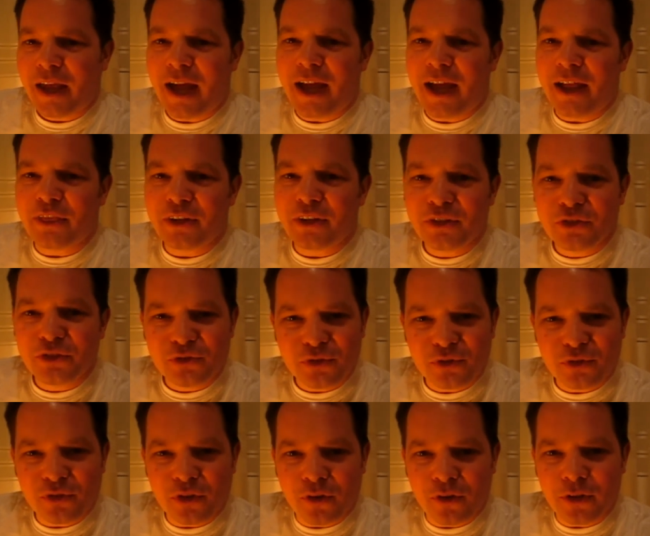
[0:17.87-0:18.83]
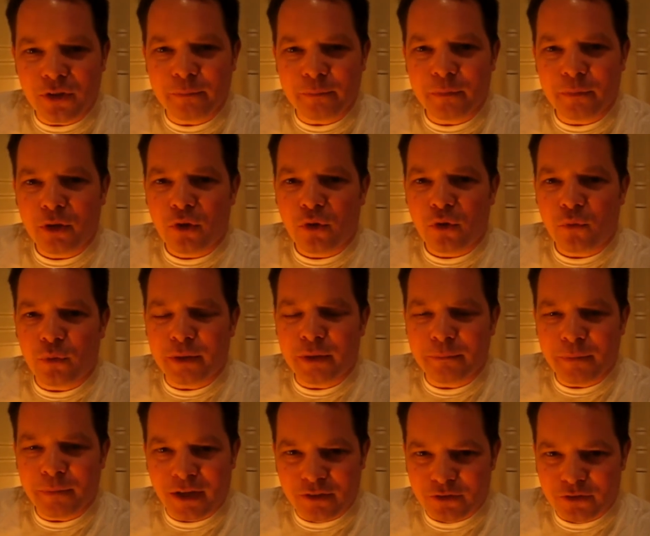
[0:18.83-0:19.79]
and this time
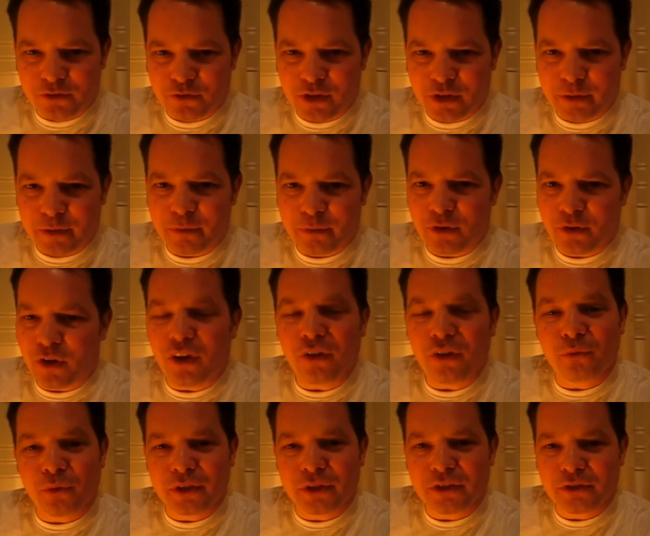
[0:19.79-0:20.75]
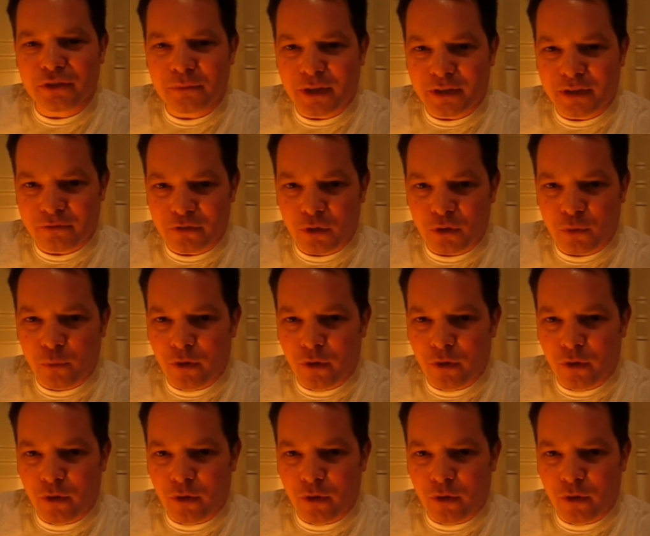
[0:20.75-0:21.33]
we made a trip that I've wanted to make for a